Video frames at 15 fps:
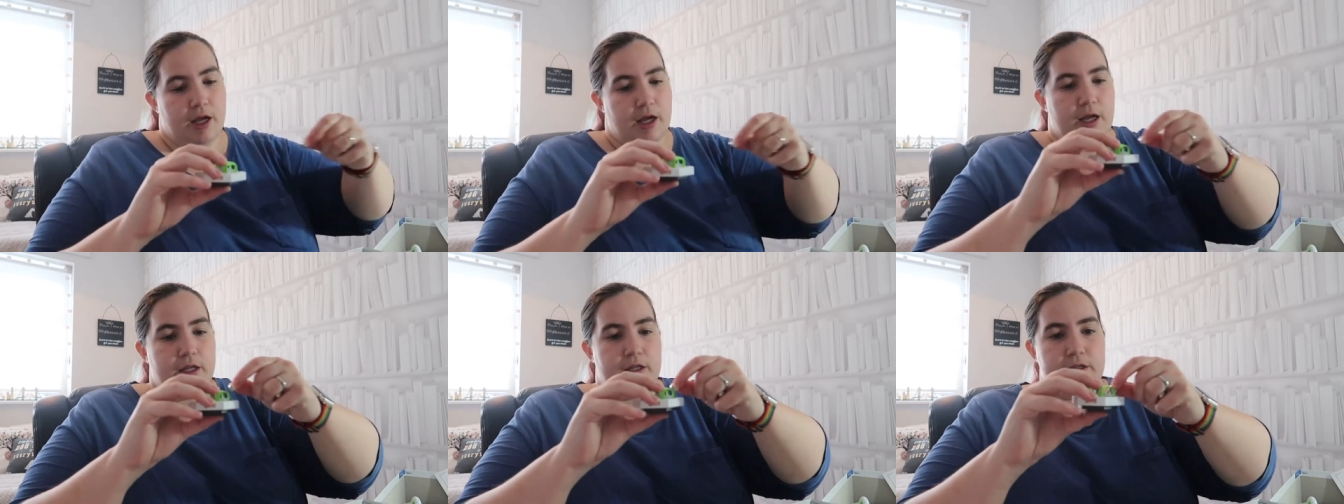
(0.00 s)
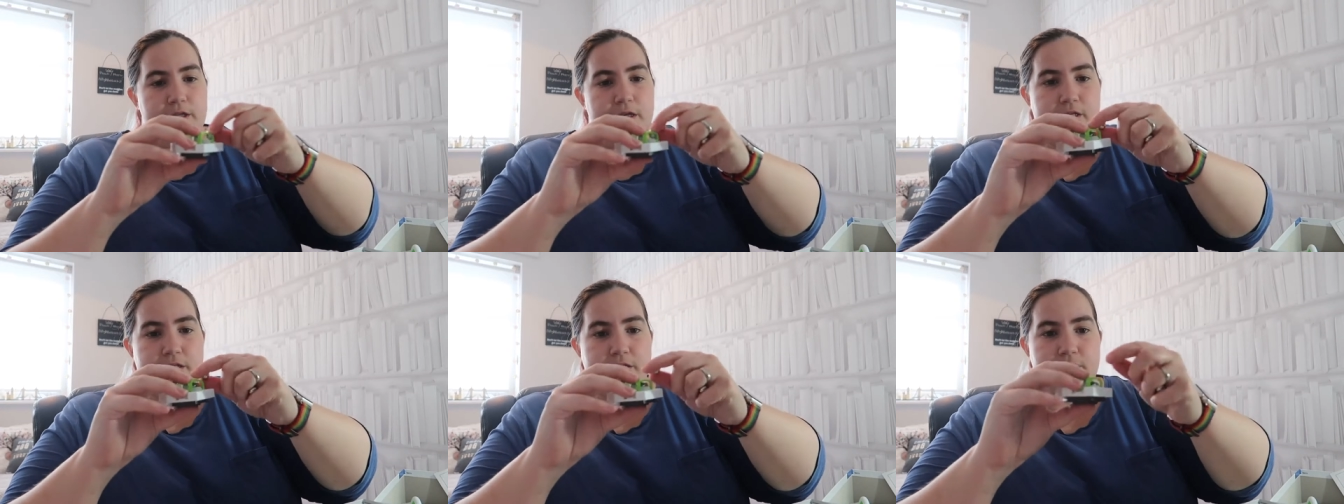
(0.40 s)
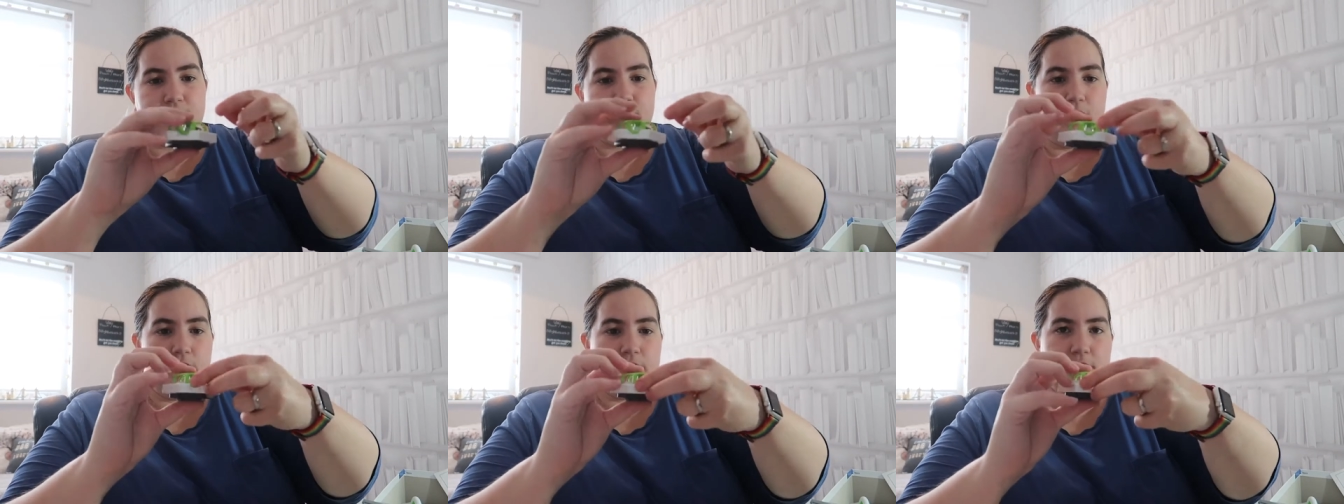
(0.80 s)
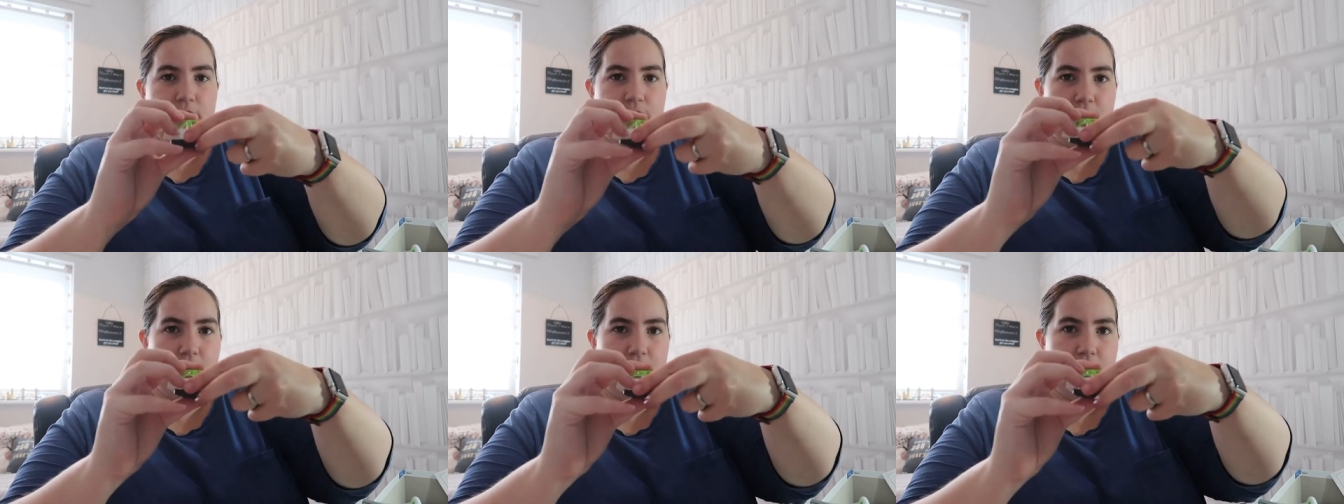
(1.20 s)
And they just slot
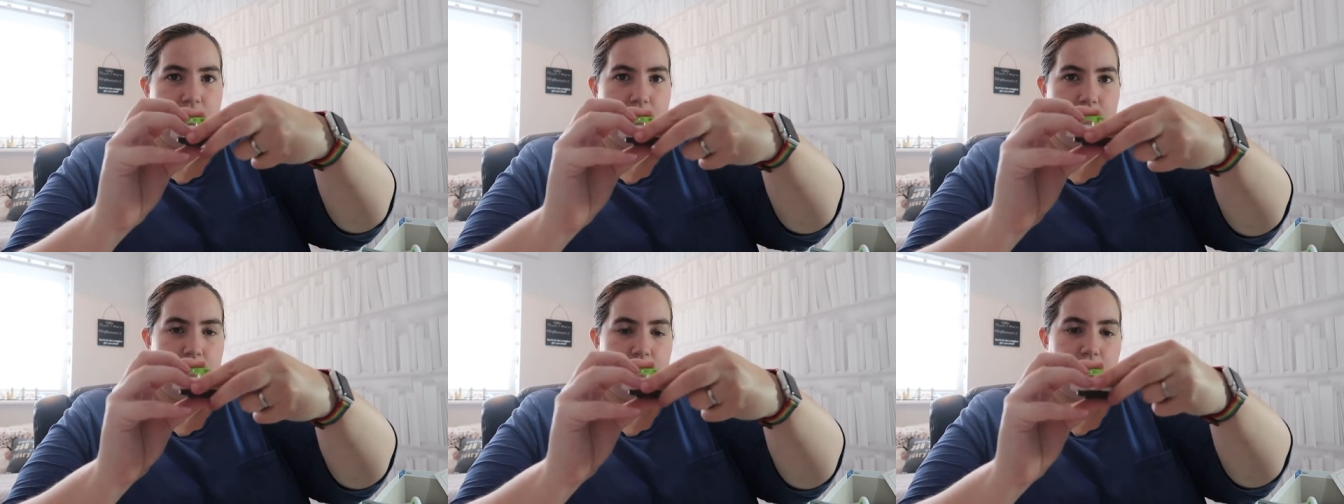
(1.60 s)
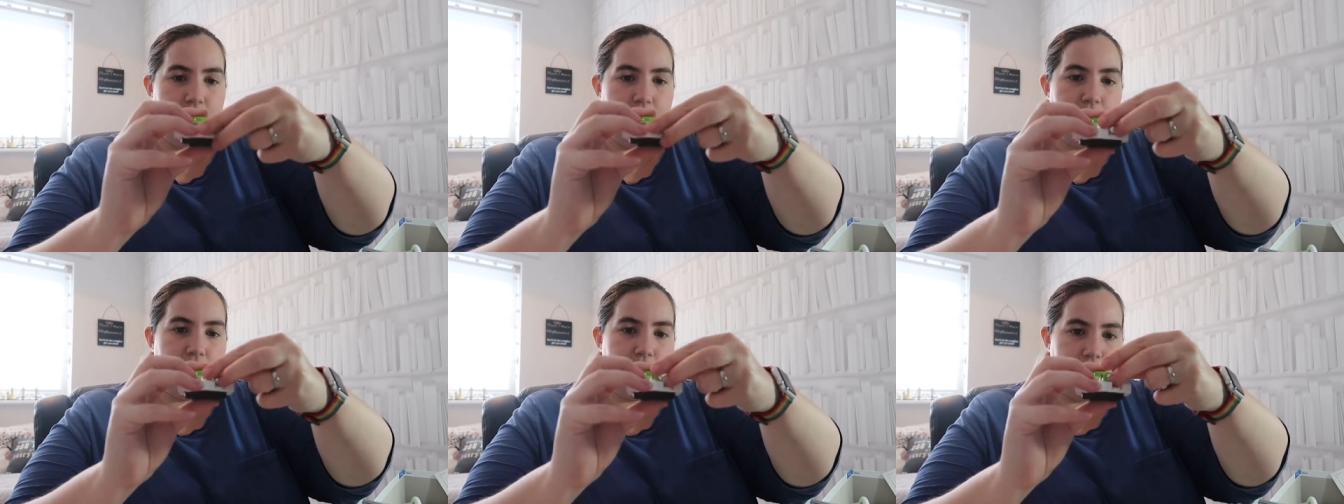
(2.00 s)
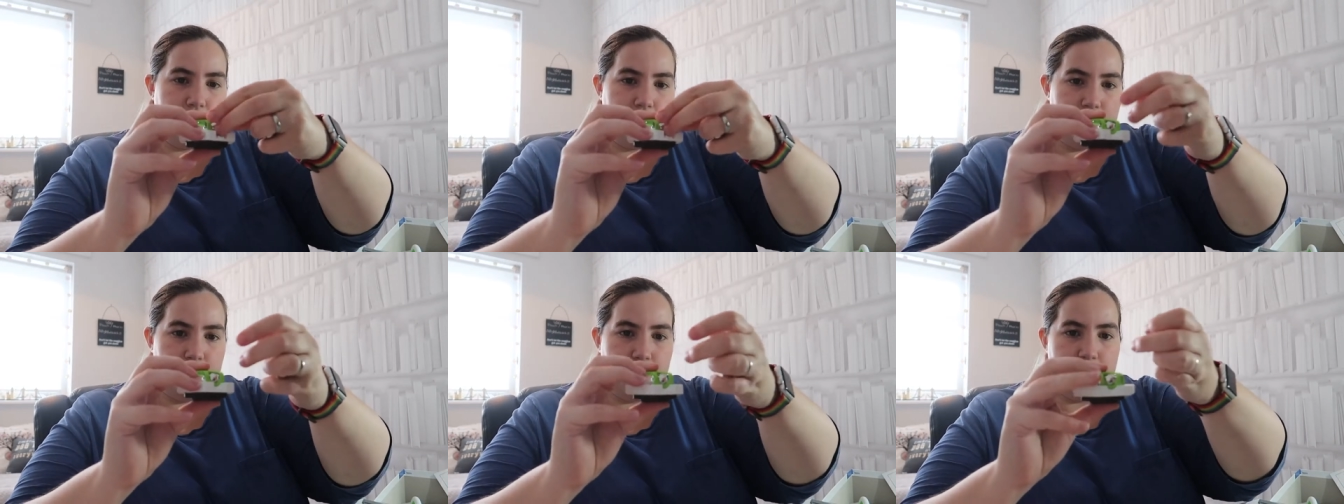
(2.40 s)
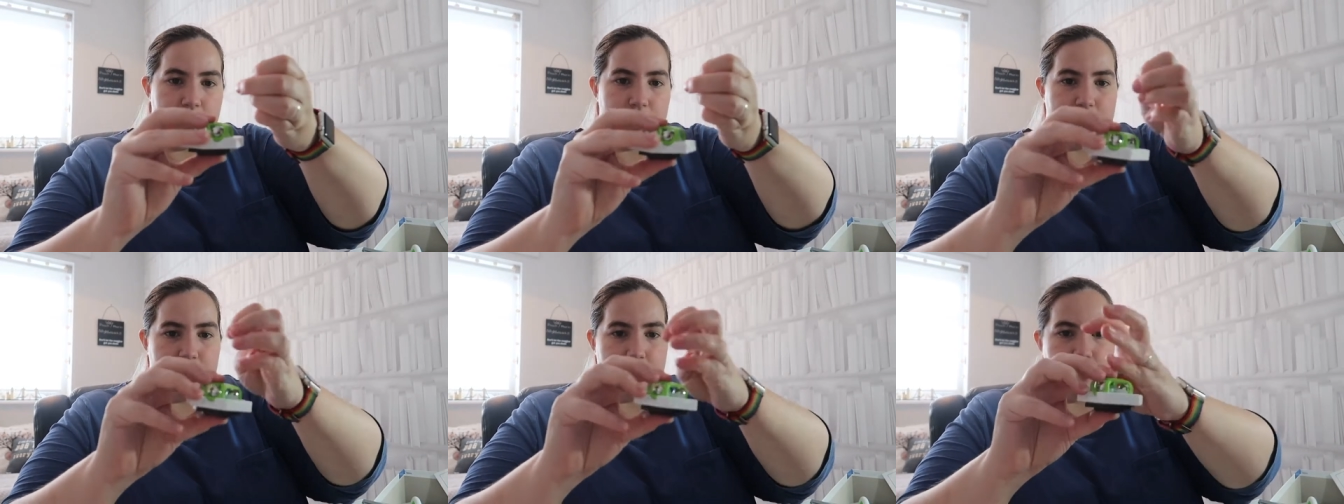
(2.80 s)
in
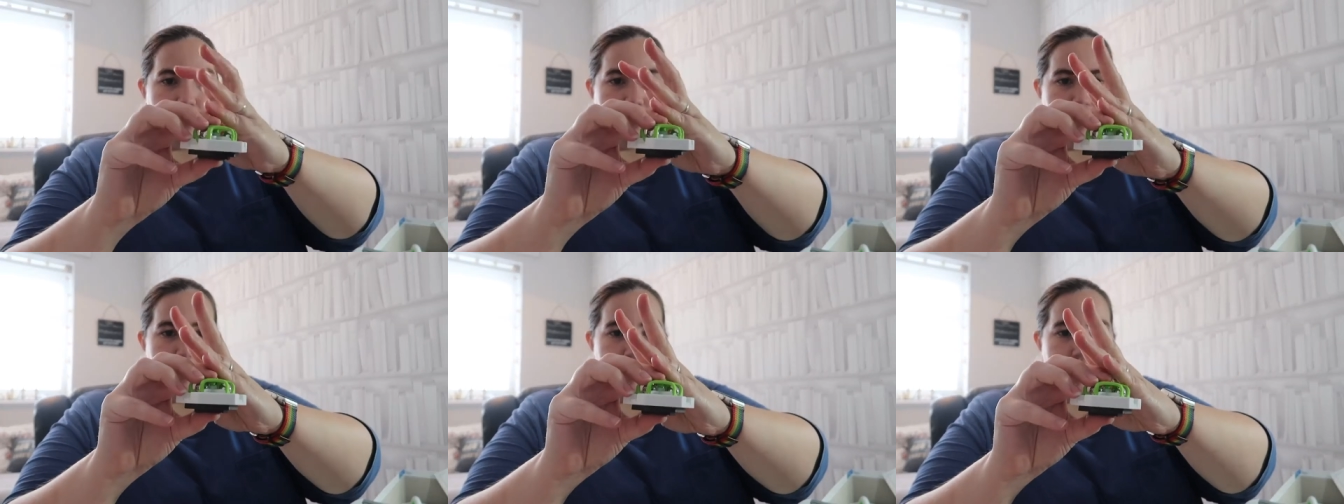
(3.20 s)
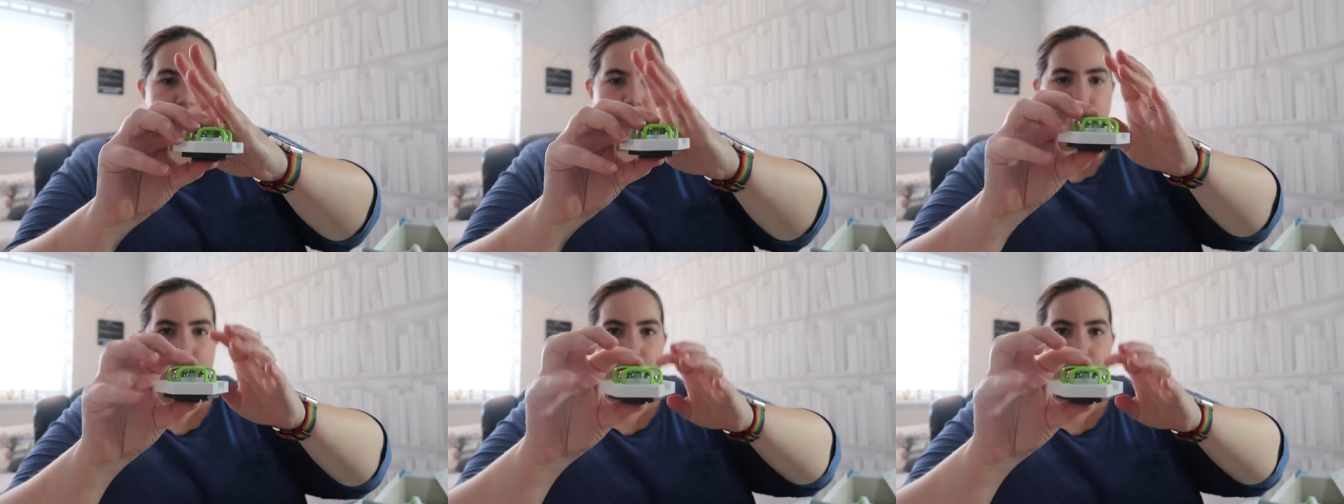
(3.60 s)
there, there, and there,